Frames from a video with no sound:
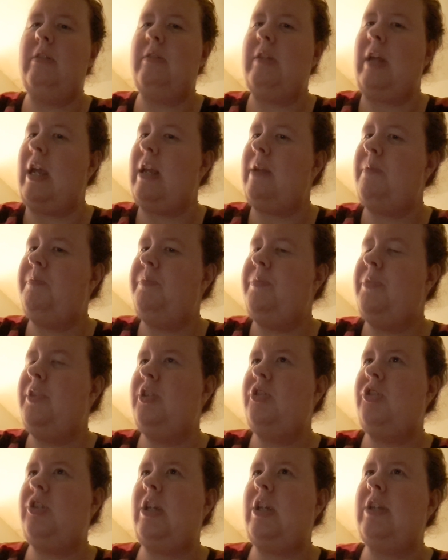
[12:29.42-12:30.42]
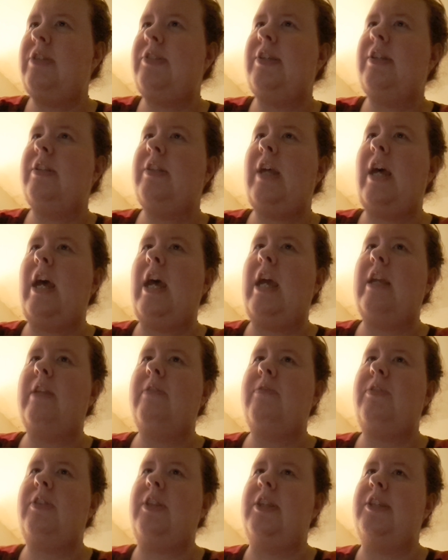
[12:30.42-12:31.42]
Like, she isn't like
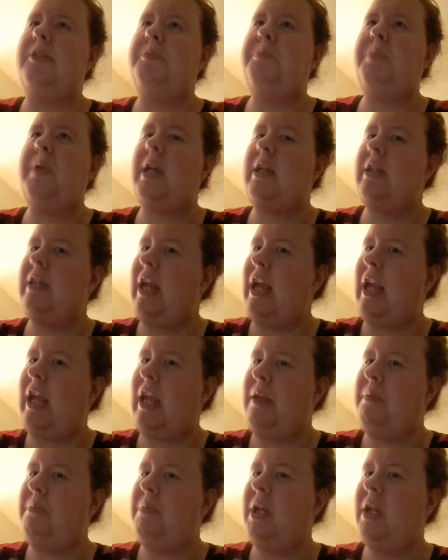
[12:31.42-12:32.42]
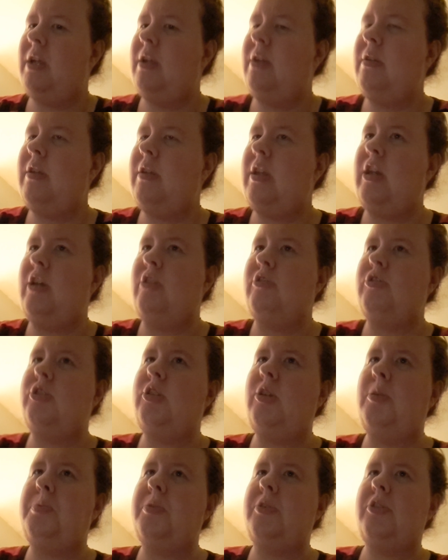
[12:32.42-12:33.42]
these big name you know,
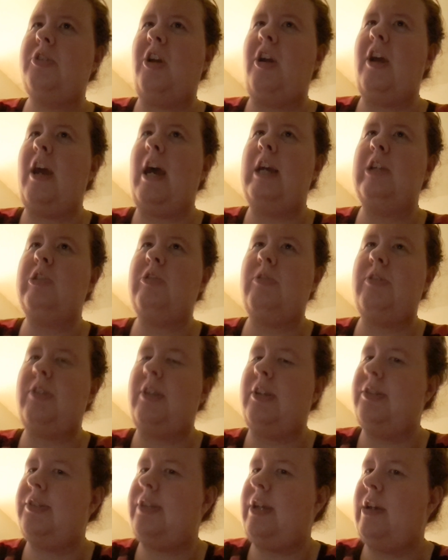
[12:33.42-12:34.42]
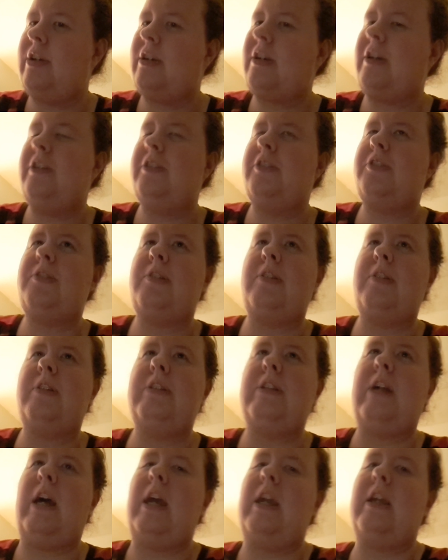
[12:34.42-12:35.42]
superstar actresses that are constantly
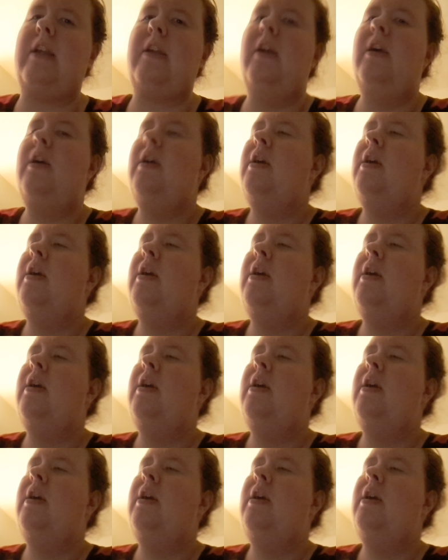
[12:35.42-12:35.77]
like,